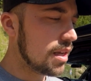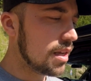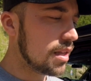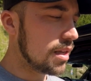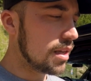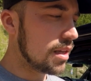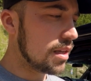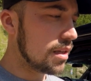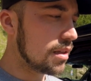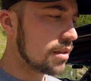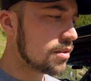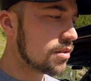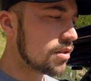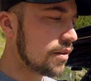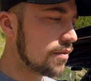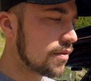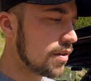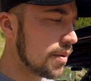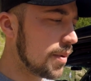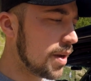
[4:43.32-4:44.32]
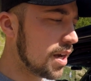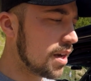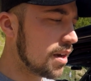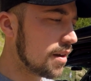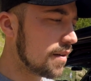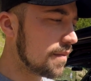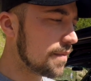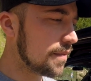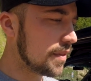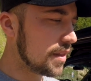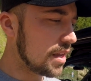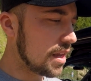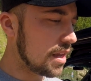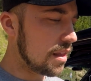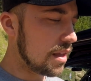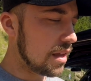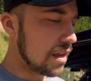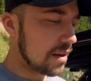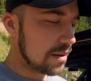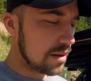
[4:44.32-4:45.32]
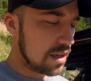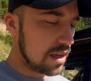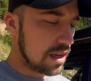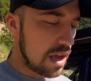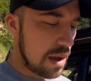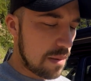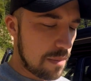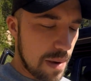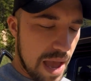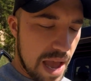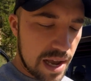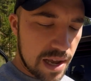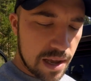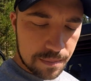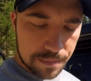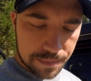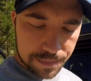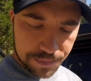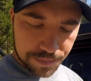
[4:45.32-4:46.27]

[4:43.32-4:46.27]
and then, Chief, come here. And then he came back.